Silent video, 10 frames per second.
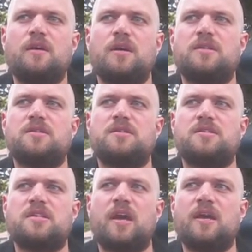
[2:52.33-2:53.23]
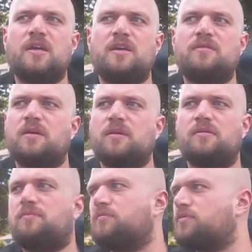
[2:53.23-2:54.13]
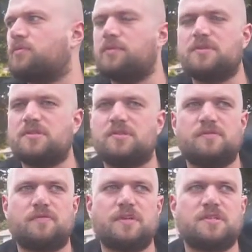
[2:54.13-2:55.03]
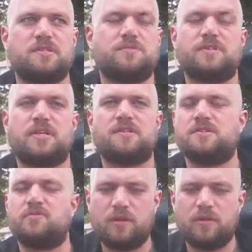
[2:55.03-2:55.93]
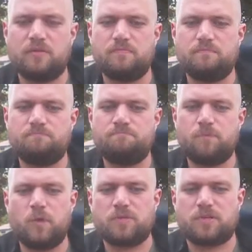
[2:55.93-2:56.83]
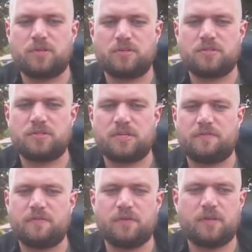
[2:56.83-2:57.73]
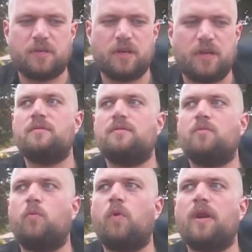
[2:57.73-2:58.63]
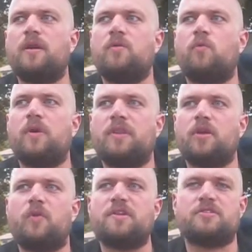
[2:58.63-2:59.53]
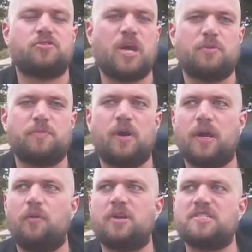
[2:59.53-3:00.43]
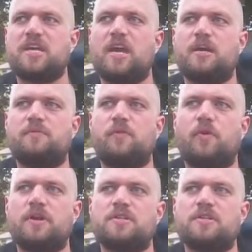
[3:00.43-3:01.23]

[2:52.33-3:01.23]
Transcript: in this society, that through reasons of racism, sexism, those are cultures that I feel that when their rights are trampled upon, I want to stand up for it.